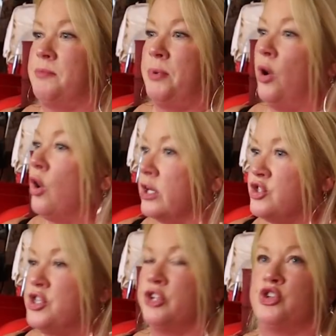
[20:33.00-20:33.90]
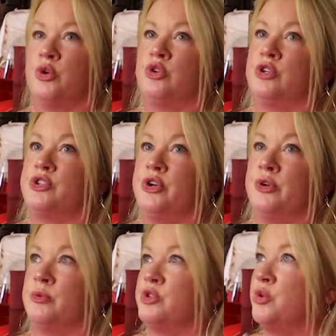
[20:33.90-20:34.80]
parts that Joe Cook
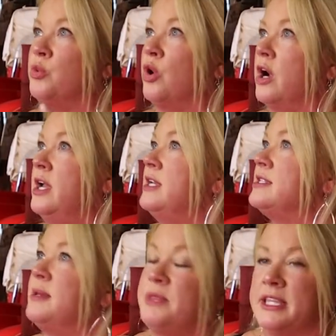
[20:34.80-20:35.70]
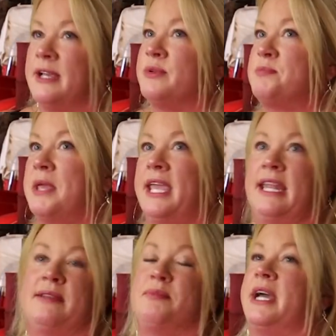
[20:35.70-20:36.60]
owned or something that was
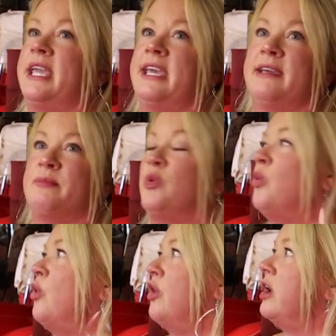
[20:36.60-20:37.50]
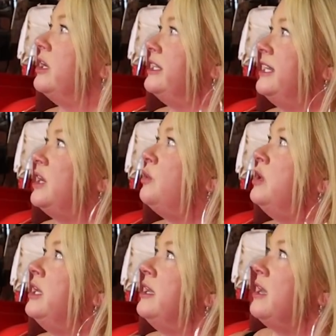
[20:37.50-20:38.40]
painted by him, or,
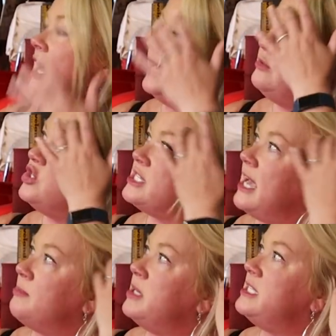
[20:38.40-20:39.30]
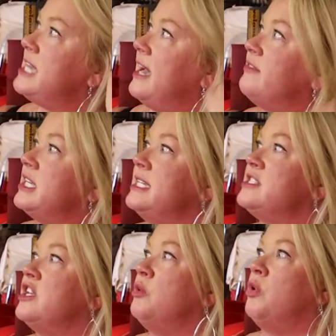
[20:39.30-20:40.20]
I'm just happy to have it
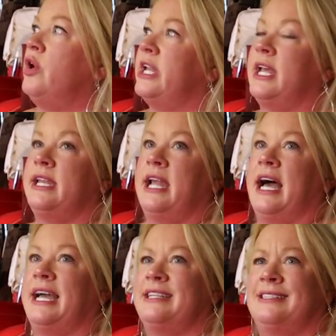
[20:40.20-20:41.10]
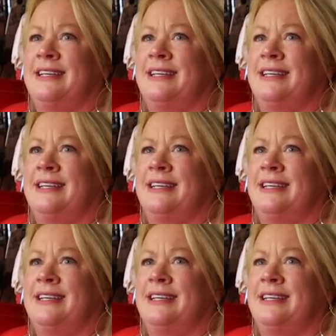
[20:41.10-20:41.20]
continue on and not,